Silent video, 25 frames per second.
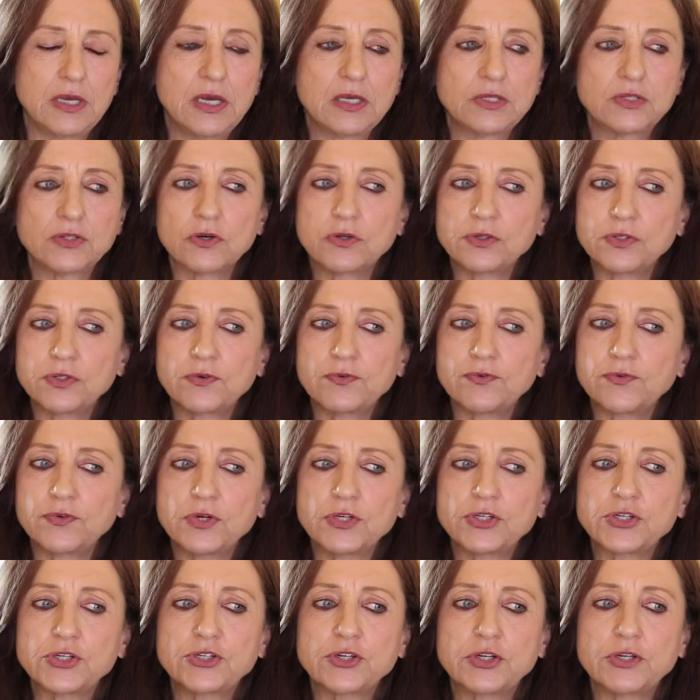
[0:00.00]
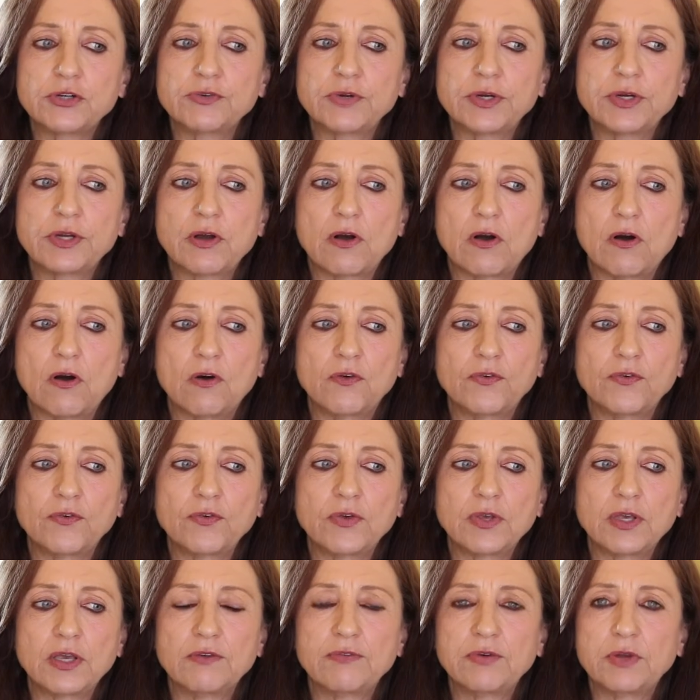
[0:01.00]
It's also for children, I
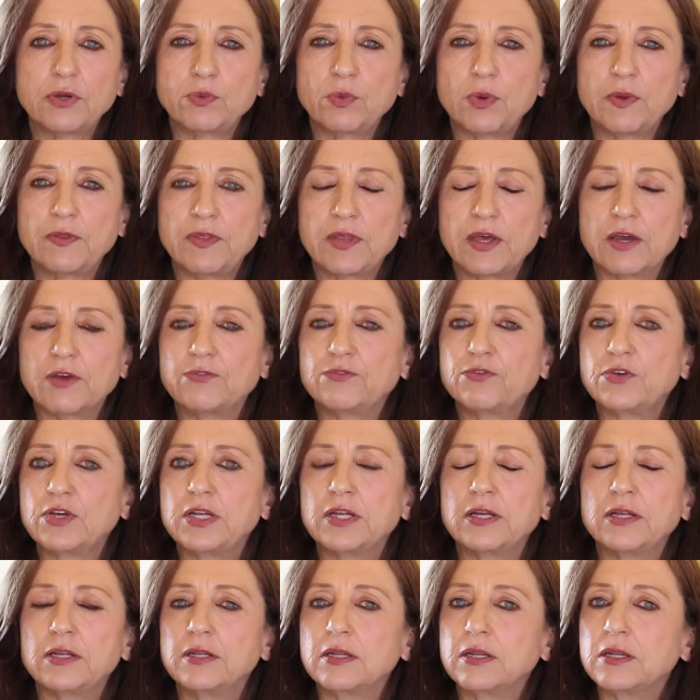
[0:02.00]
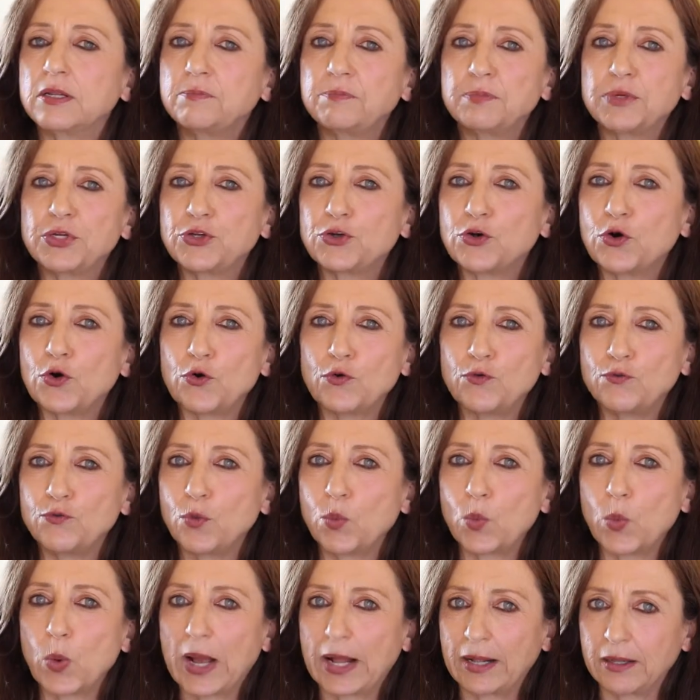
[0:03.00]
often give it when they feel a little bit
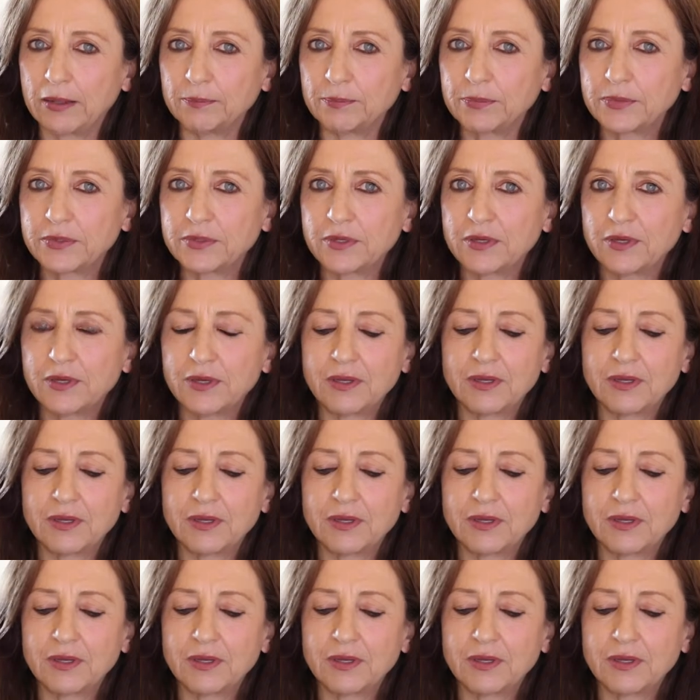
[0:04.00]
overwhelmed.